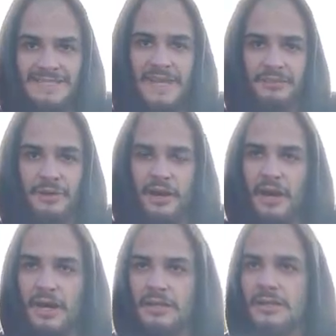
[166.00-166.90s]

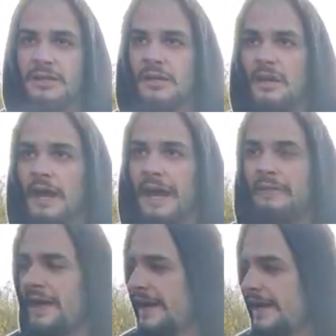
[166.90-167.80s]
SA3R,
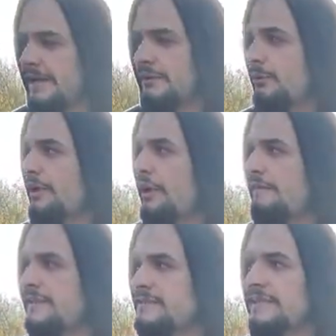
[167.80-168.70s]
and then we
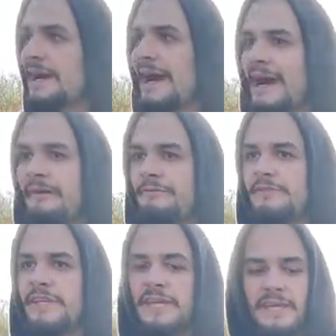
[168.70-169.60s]
obviously have
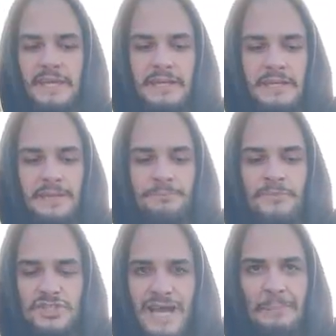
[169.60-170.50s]
the
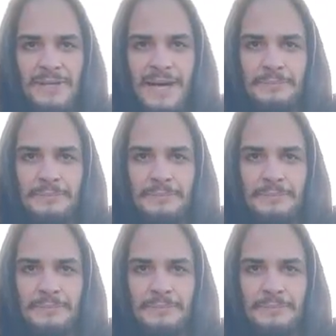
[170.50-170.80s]
Jap